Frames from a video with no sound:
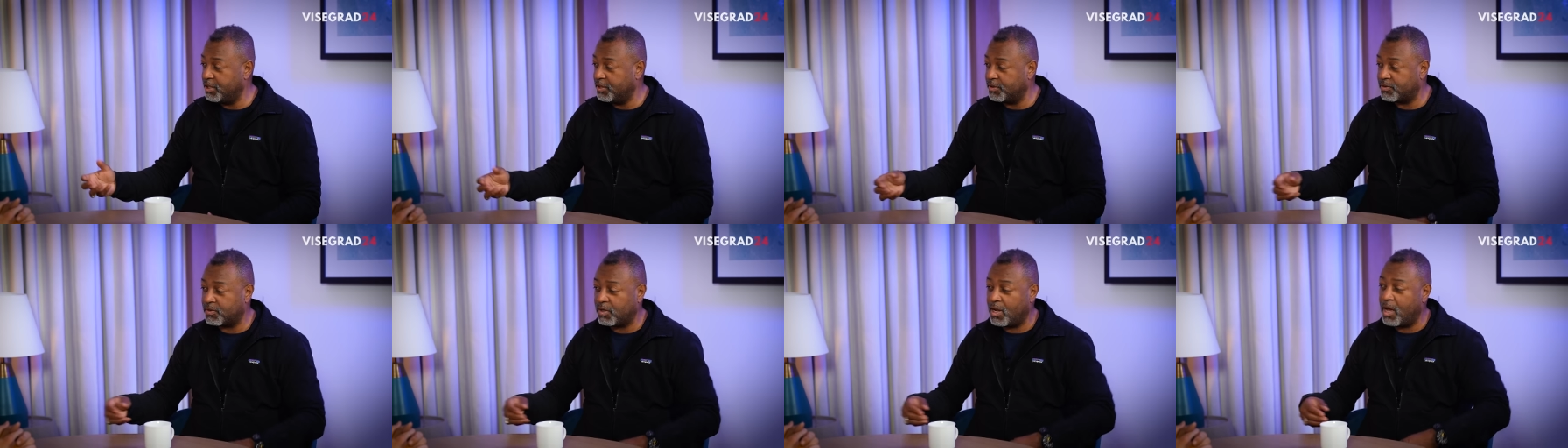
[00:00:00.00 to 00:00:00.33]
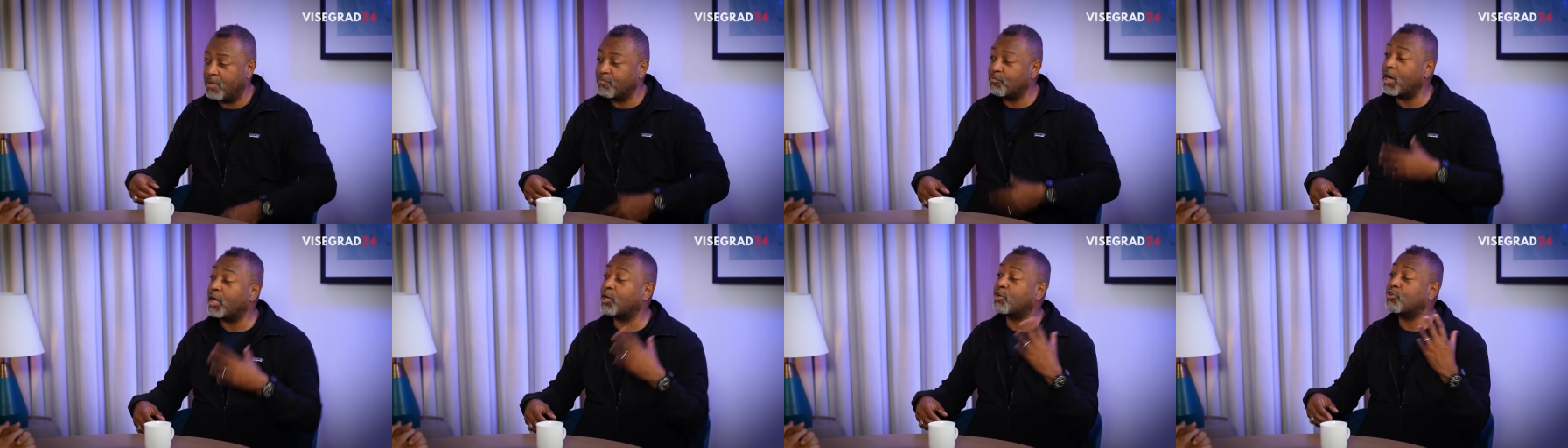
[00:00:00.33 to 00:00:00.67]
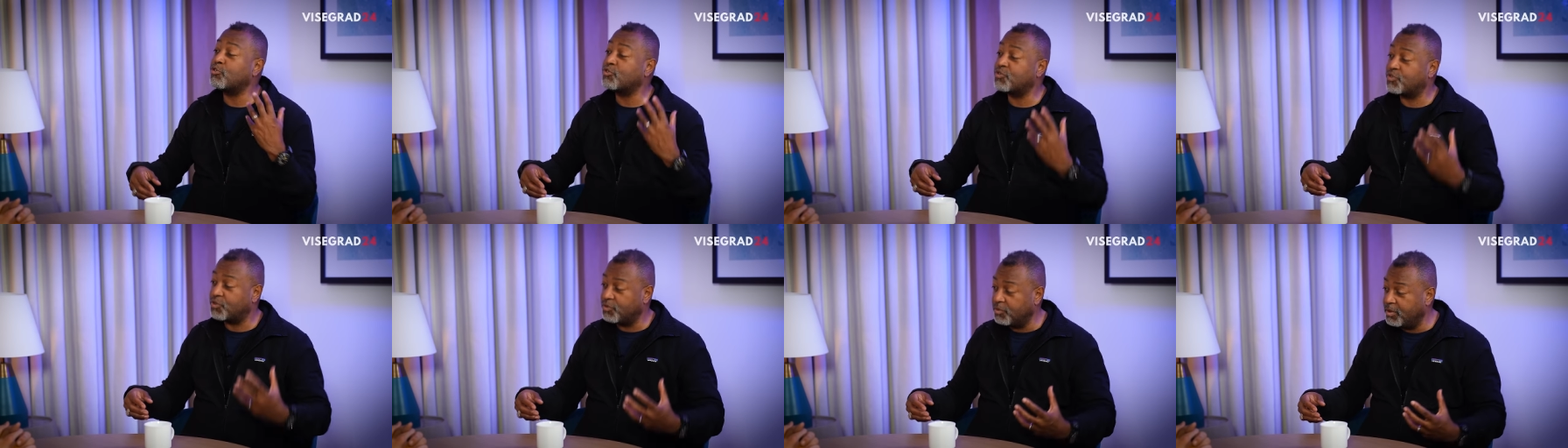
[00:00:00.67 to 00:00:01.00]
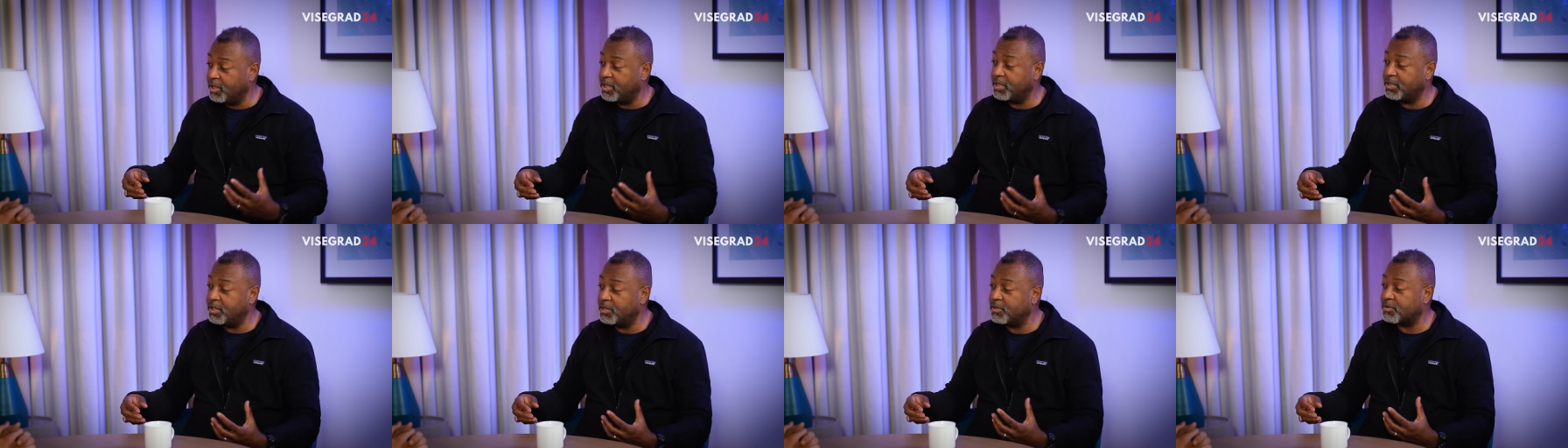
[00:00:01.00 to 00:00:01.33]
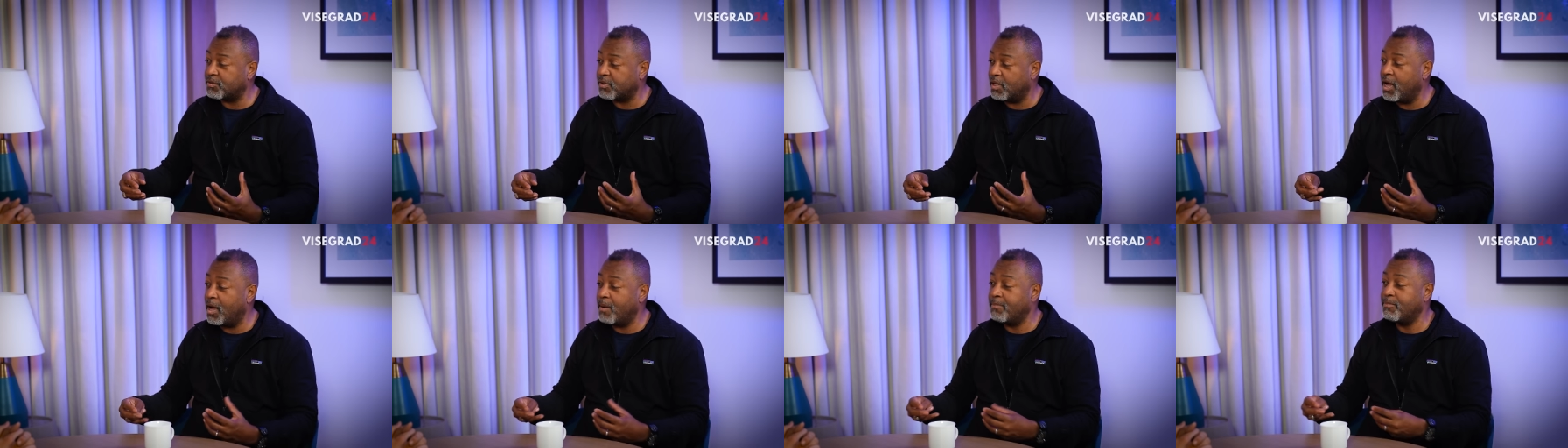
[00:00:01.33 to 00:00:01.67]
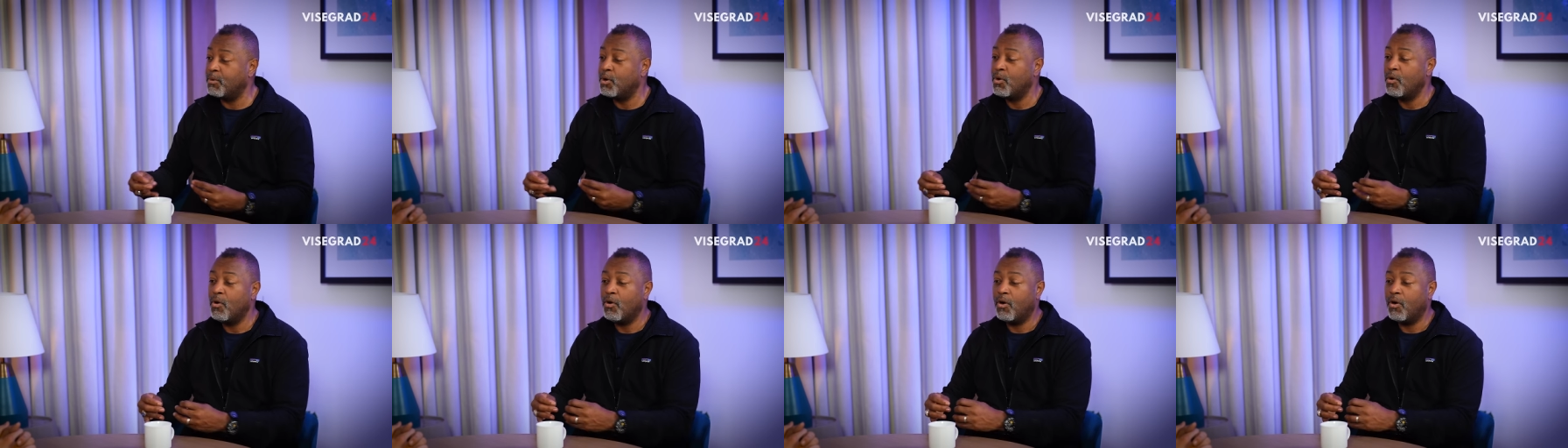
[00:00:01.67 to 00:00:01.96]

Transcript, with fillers: Islam, radical Sunni Islam,